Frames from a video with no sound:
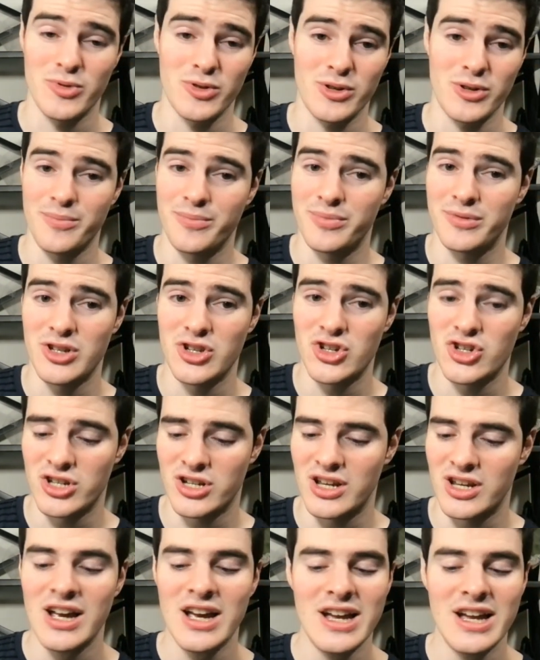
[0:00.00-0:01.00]

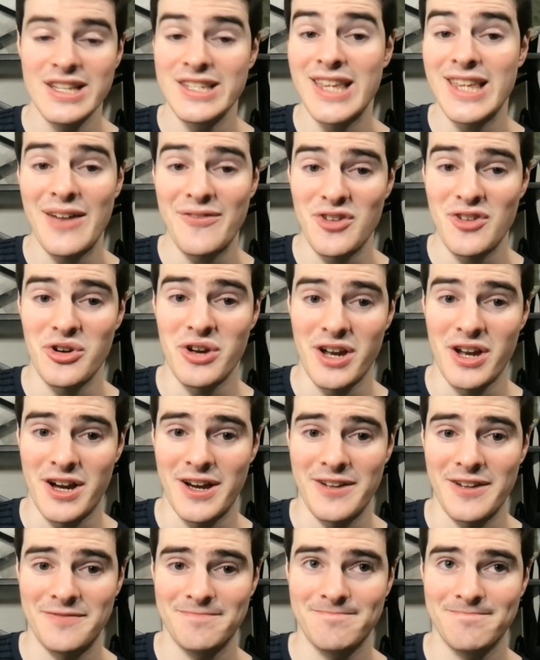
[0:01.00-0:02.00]
completion, it's not very high.